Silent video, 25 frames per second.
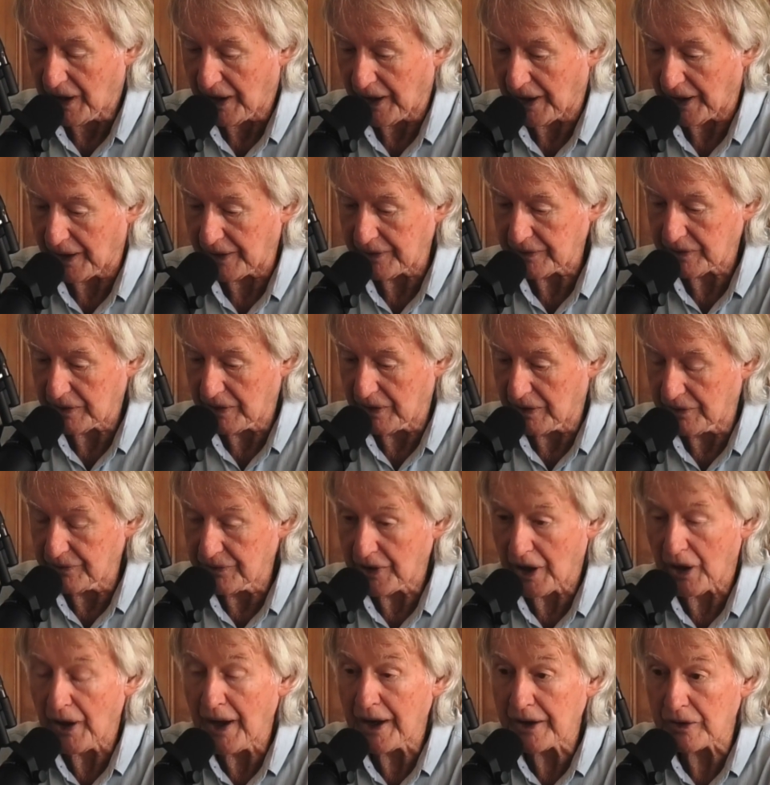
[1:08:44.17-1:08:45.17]
Uh,
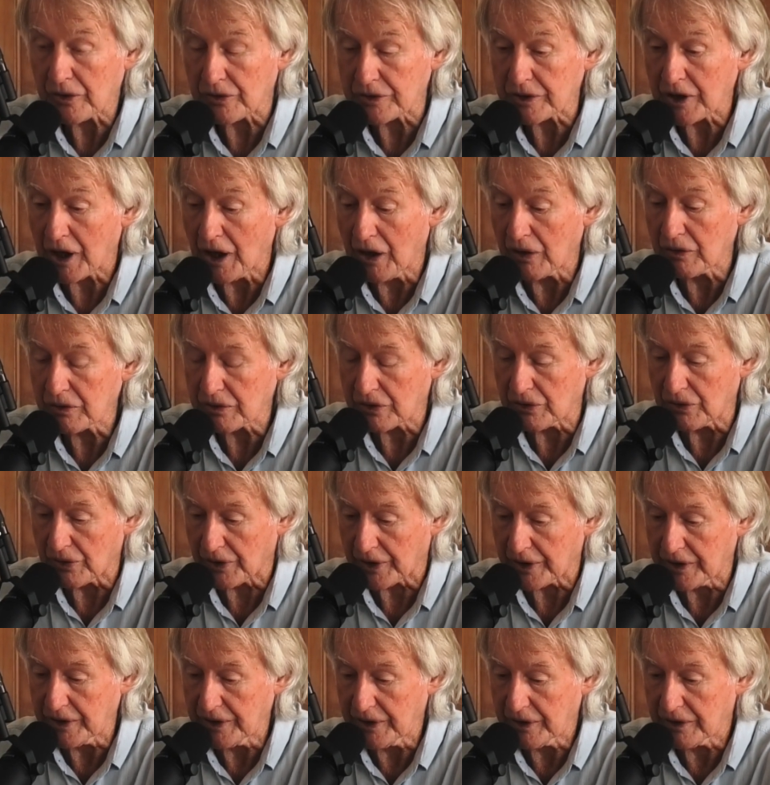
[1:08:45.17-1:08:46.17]
hang on,
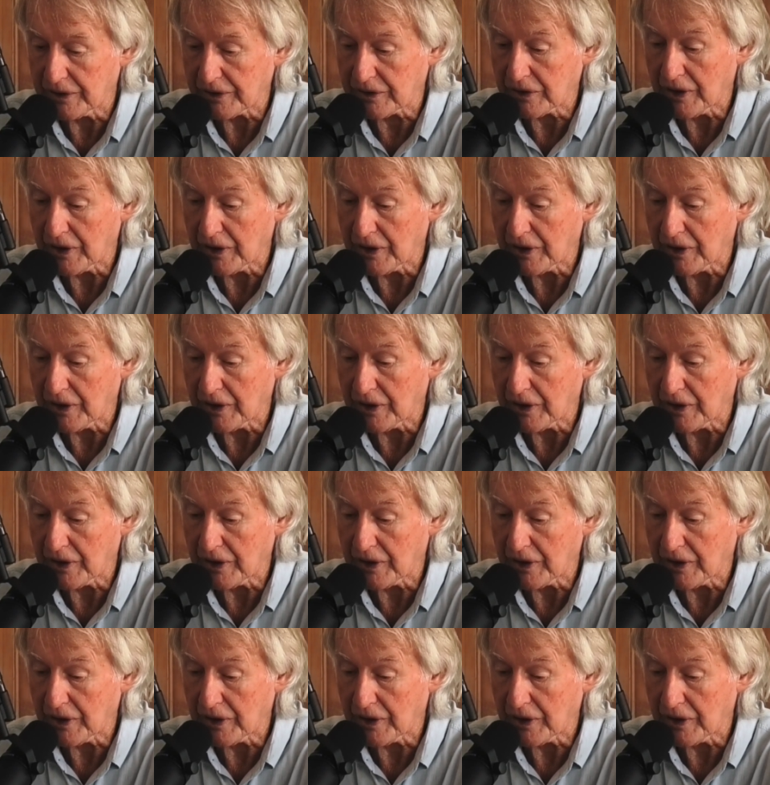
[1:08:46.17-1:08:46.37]
Kalgoorlie.